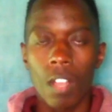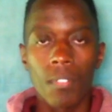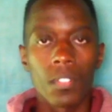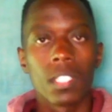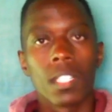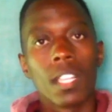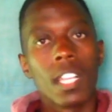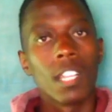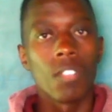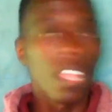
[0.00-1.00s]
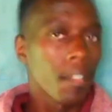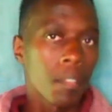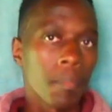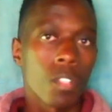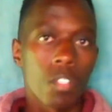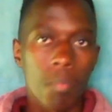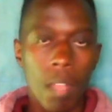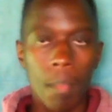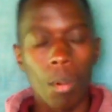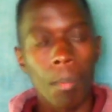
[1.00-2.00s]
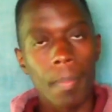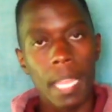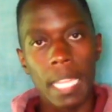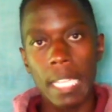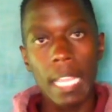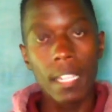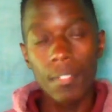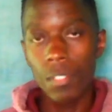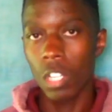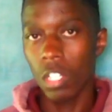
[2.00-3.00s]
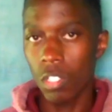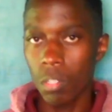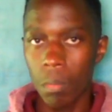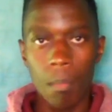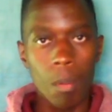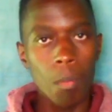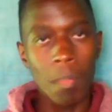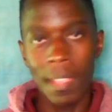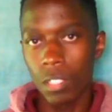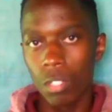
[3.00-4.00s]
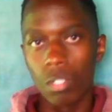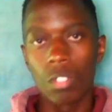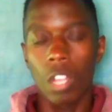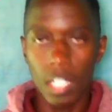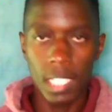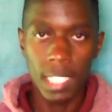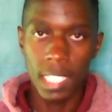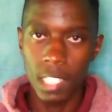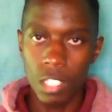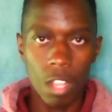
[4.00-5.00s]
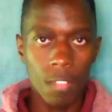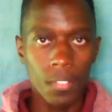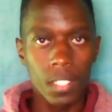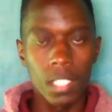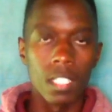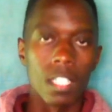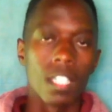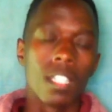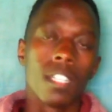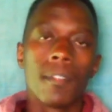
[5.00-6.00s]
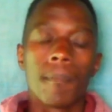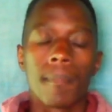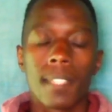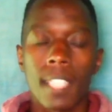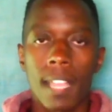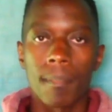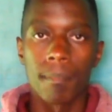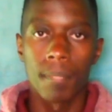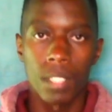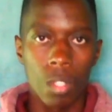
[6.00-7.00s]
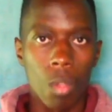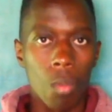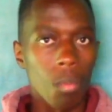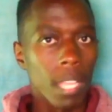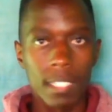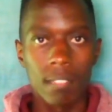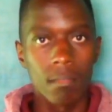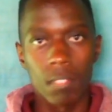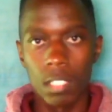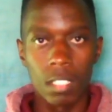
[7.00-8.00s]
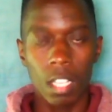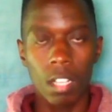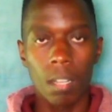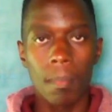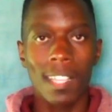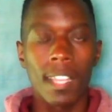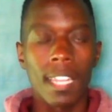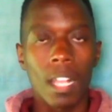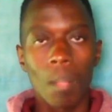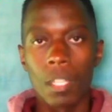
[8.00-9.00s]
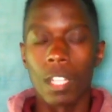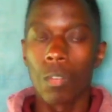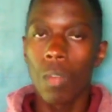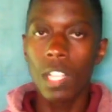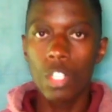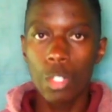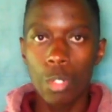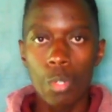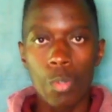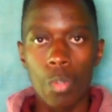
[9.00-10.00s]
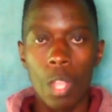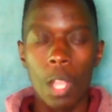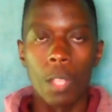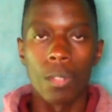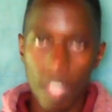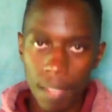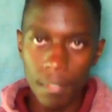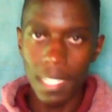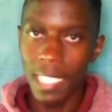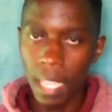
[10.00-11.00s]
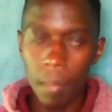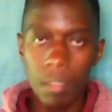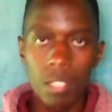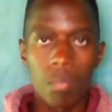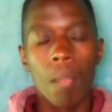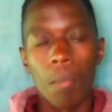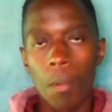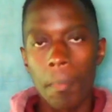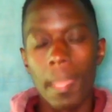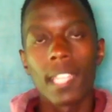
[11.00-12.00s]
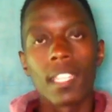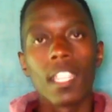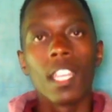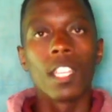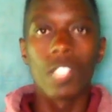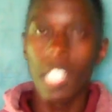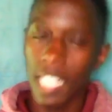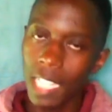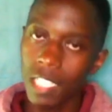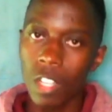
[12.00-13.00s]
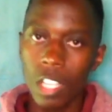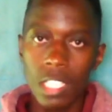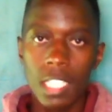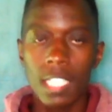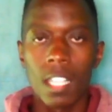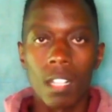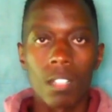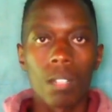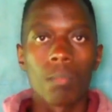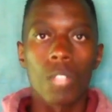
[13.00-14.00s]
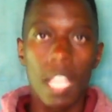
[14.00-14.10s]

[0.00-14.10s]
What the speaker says: offer. It has to be on smart broadband. If you're not on smart broadband, how can you take the offer? Yeah. So, and Telkom can help you. Once you have enabled smart broadband, you can actually contact Telkom.